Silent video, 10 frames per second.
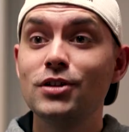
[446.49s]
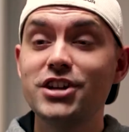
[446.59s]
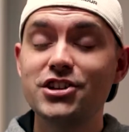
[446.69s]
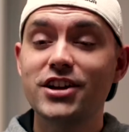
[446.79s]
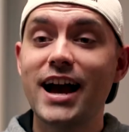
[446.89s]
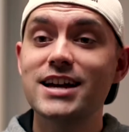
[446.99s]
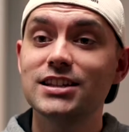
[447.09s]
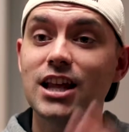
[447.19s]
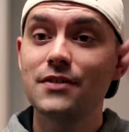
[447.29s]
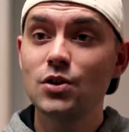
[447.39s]
Appreciate you guys.
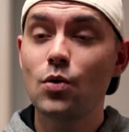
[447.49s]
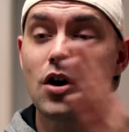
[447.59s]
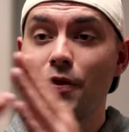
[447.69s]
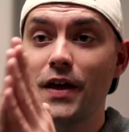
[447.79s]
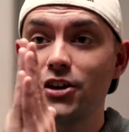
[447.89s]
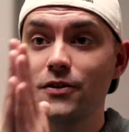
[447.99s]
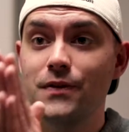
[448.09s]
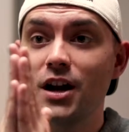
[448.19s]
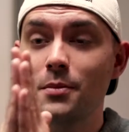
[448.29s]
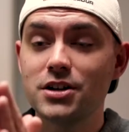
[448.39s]
Love you all. Thank you
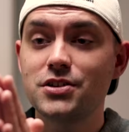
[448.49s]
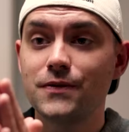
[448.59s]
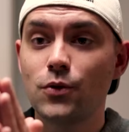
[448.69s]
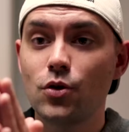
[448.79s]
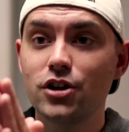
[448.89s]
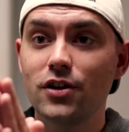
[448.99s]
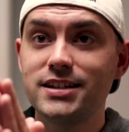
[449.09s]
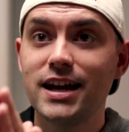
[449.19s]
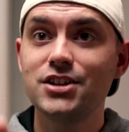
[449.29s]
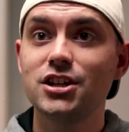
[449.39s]
very much for your
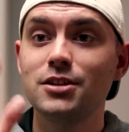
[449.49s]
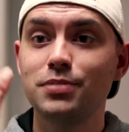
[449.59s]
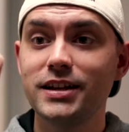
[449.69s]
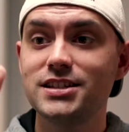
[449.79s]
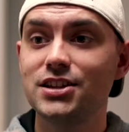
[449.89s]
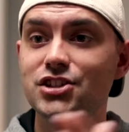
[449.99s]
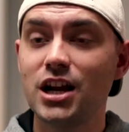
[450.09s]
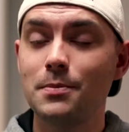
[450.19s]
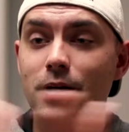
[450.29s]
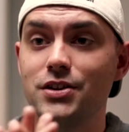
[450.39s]
attention. Please hit the
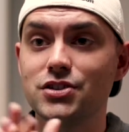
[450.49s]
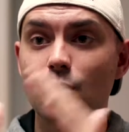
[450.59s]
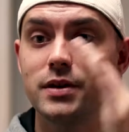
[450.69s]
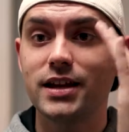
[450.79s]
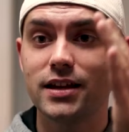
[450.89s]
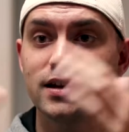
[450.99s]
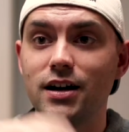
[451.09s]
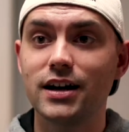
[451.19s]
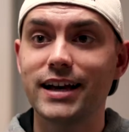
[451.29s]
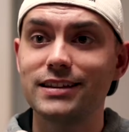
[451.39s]
share button so we can
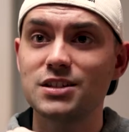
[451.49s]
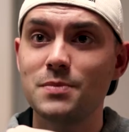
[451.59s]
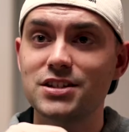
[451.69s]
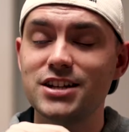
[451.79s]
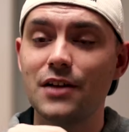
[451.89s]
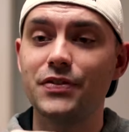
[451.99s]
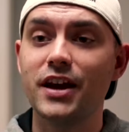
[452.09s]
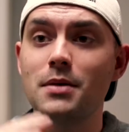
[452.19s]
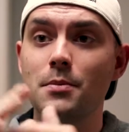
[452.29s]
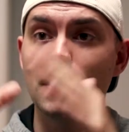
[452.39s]
uh, get this message out
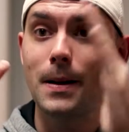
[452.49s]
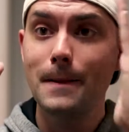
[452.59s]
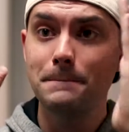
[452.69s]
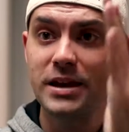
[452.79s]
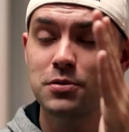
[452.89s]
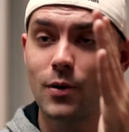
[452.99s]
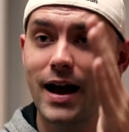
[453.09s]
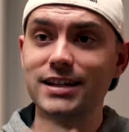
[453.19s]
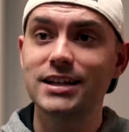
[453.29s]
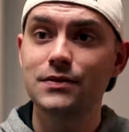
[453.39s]
there. Remember, be
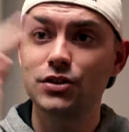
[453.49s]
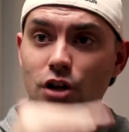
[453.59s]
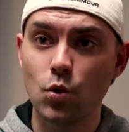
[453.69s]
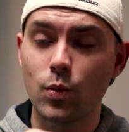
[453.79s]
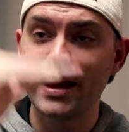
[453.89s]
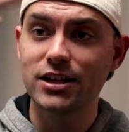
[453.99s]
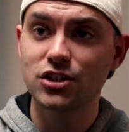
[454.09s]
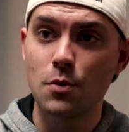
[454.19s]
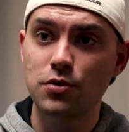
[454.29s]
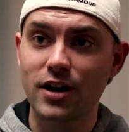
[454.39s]
proactive. Don't wait.
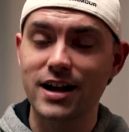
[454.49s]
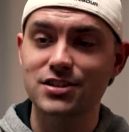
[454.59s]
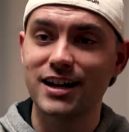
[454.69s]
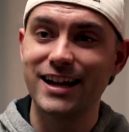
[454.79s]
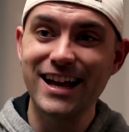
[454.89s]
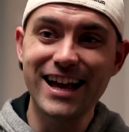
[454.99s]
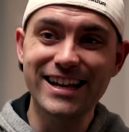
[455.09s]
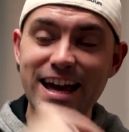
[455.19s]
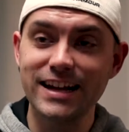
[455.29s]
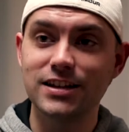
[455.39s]
Don't procrastinate.
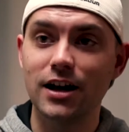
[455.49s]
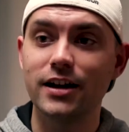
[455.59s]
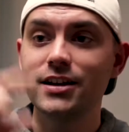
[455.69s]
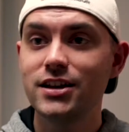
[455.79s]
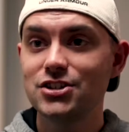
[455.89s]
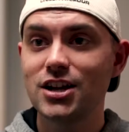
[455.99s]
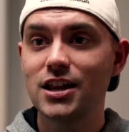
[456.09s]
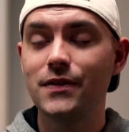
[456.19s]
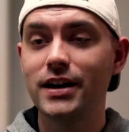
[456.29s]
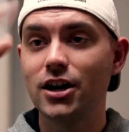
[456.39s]
Get it done. Share
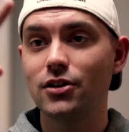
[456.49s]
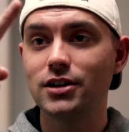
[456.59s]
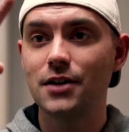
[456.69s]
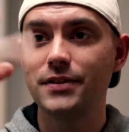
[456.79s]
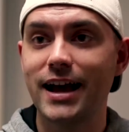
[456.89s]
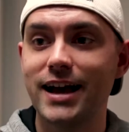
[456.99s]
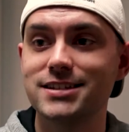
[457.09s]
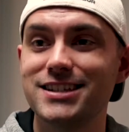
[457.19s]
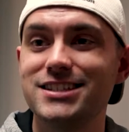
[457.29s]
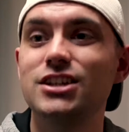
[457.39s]
the video. Love you
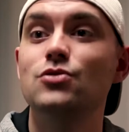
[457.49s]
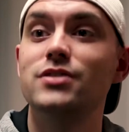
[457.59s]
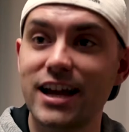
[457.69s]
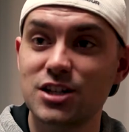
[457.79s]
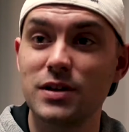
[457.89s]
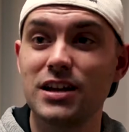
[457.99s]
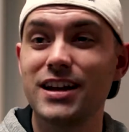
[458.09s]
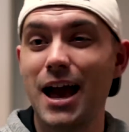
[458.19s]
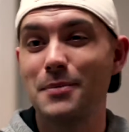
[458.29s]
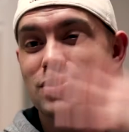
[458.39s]
guys. See you next week,
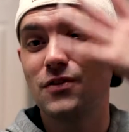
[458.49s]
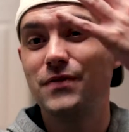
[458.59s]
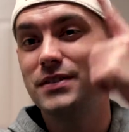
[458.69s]
episode